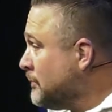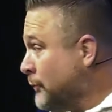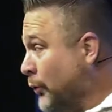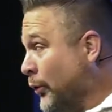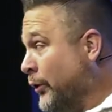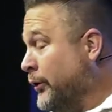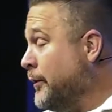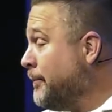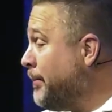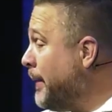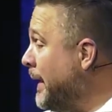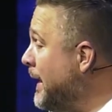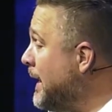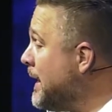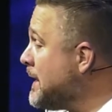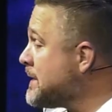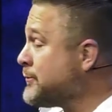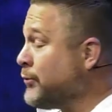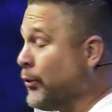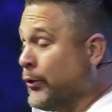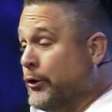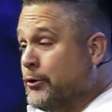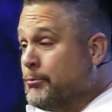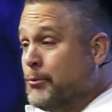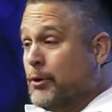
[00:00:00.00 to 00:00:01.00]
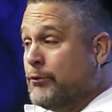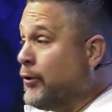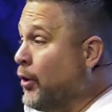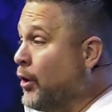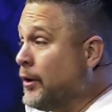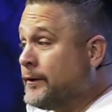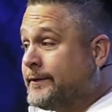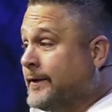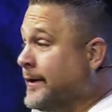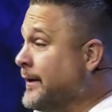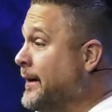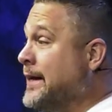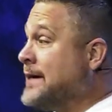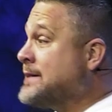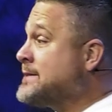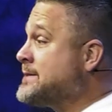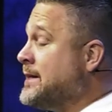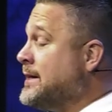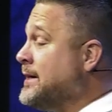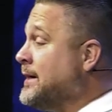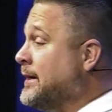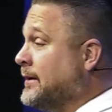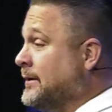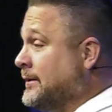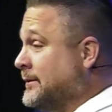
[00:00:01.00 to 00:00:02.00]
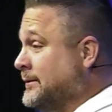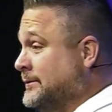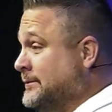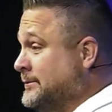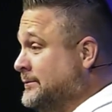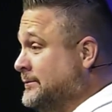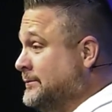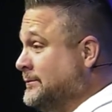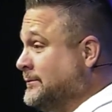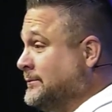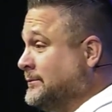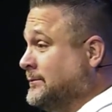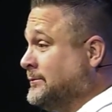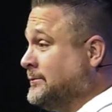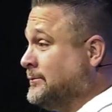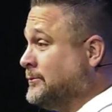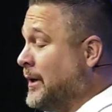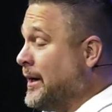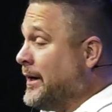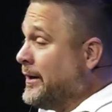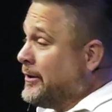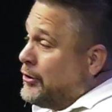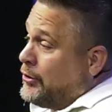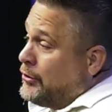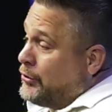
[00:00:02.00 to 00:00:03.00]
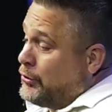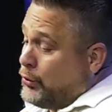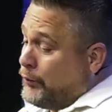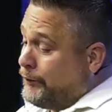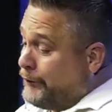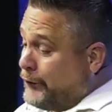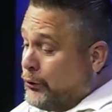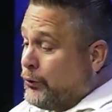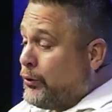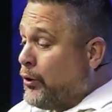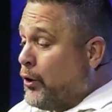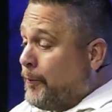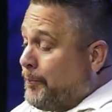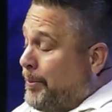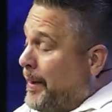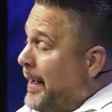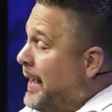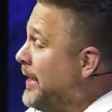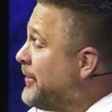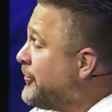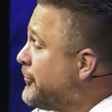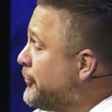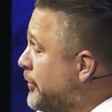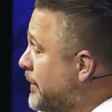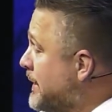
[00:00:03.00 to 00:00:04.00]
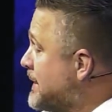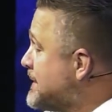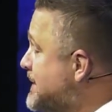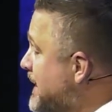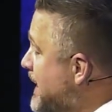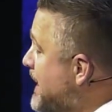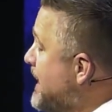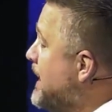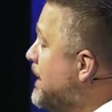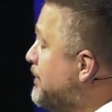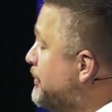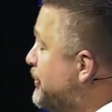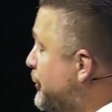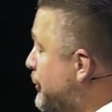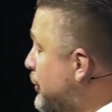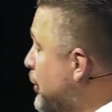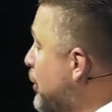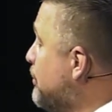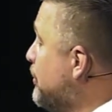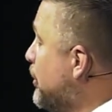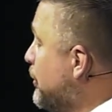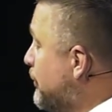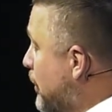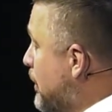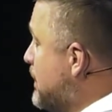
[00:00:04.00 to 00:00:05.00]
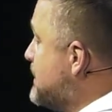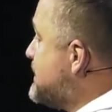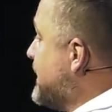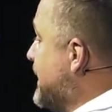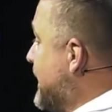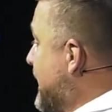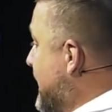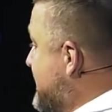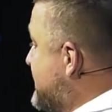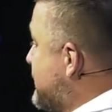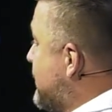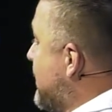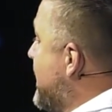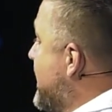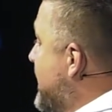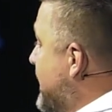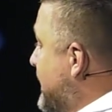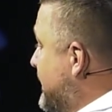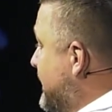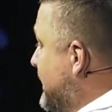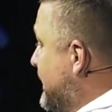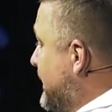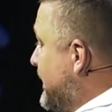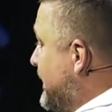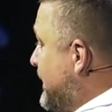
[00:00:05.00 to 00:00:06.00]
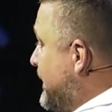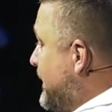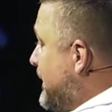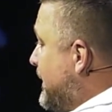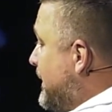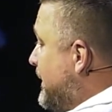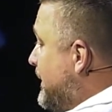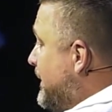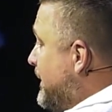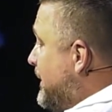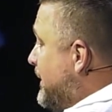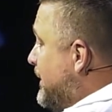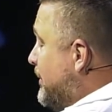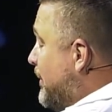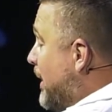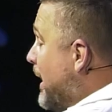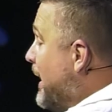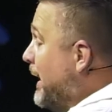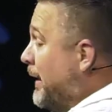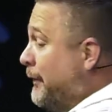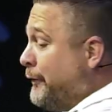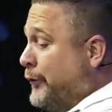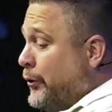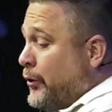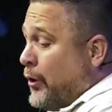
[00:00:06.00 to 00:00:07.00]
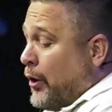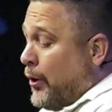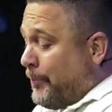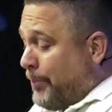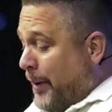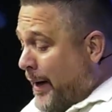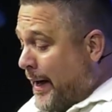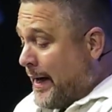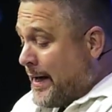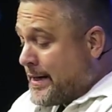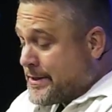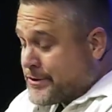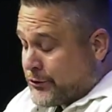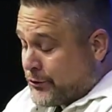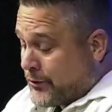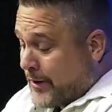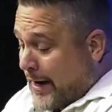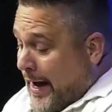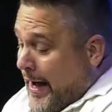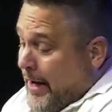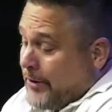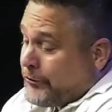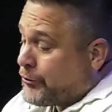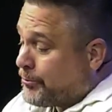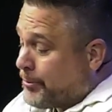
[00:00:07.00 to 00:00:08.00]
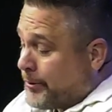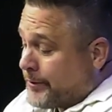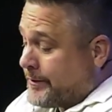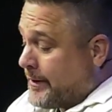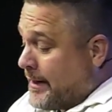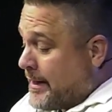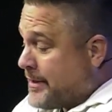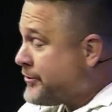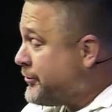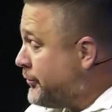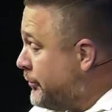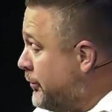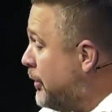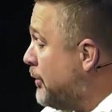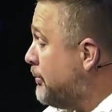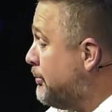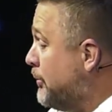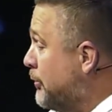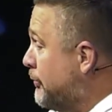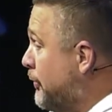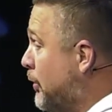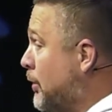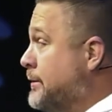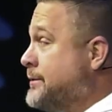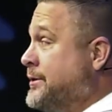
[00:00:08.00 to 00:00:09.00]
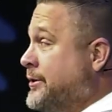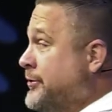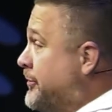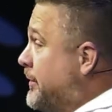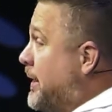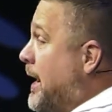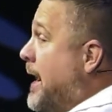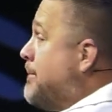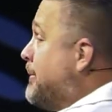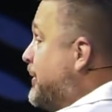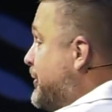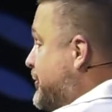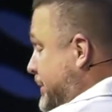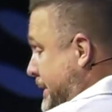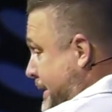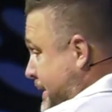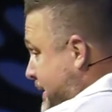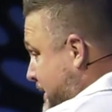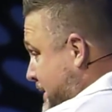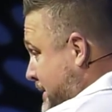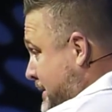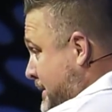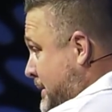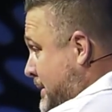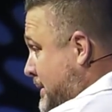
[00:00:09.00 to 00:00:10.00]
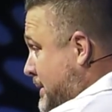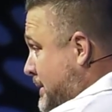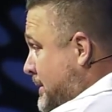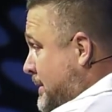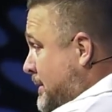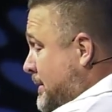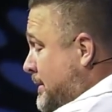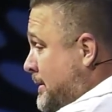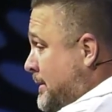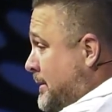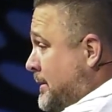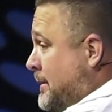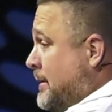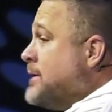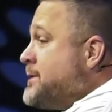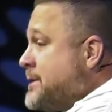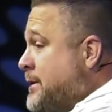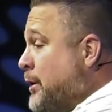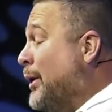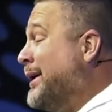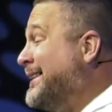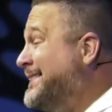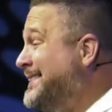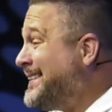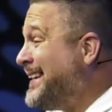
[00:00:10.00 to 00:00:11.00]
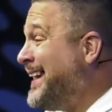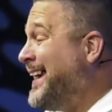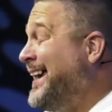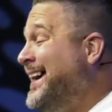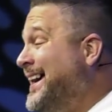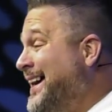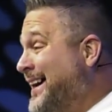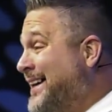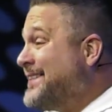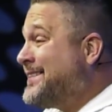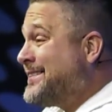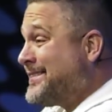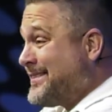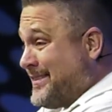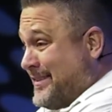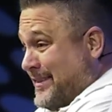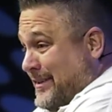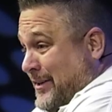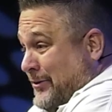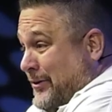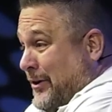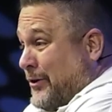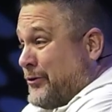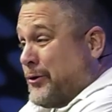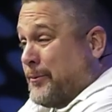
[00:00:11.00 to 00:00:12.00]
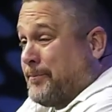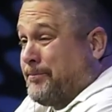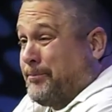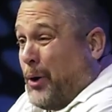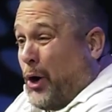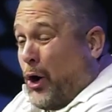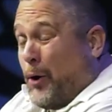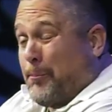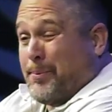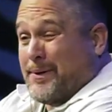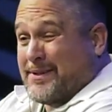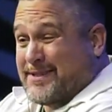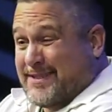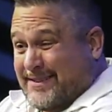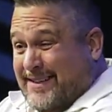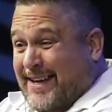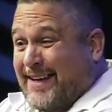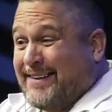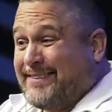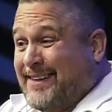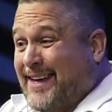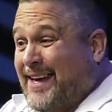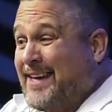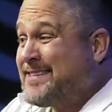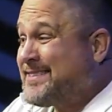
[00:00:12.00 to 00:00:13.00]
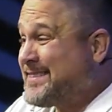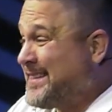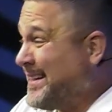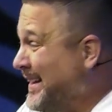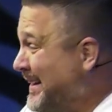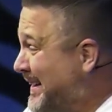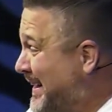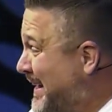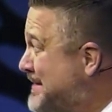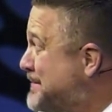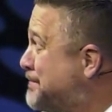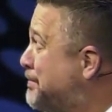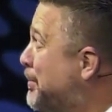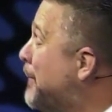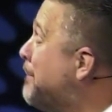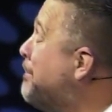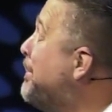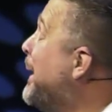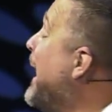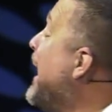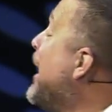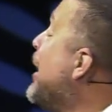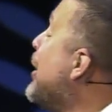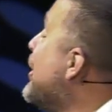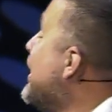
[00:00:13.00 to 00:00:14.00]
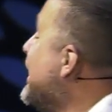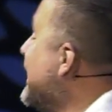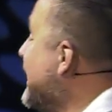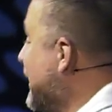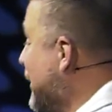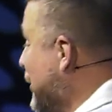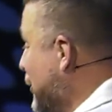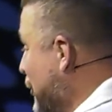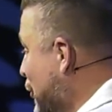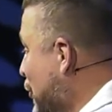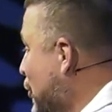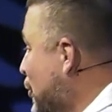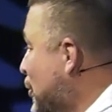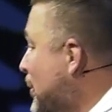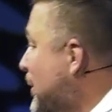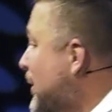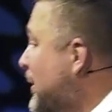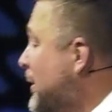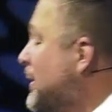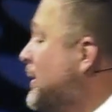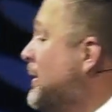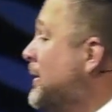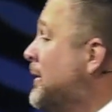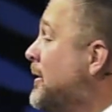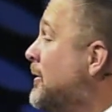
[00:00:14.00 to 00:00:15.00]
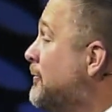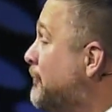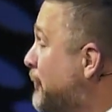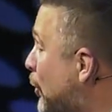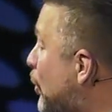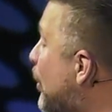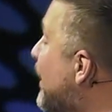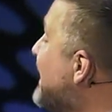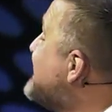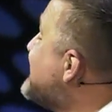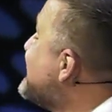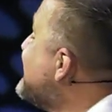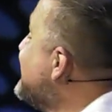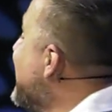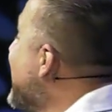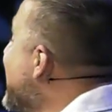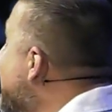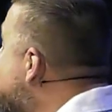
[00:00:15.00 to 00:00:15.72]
Before you pass, before you move on to the next thing. Right? If you don't pass your exams, you don't move on to the next grade. Right? If you don't pass your algebra test, you don't move on to geometry. So a test, there's a purpose in that testing, and that's preparing you for what's